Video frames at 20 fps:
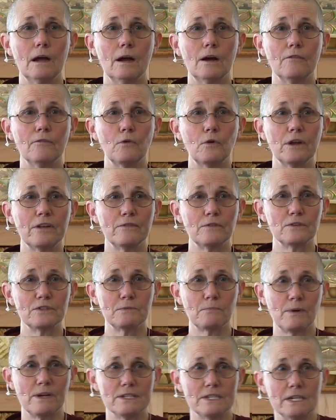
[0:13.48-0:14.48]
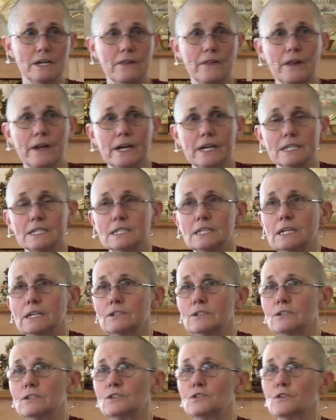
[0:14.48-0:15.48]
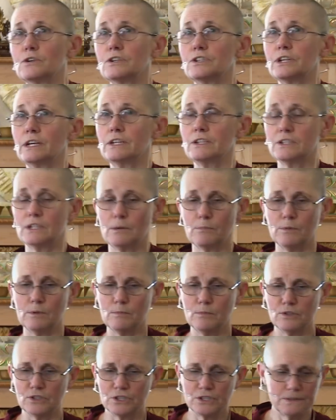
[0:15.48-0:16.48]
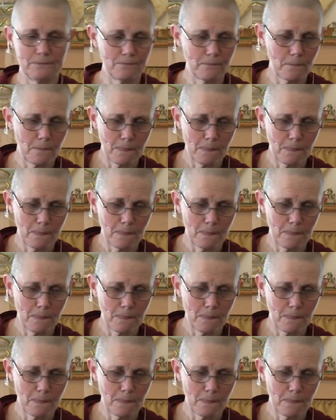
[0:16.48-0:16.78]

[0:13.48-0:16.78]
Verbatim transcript: our 41st President of the United States, George H.W. Bush.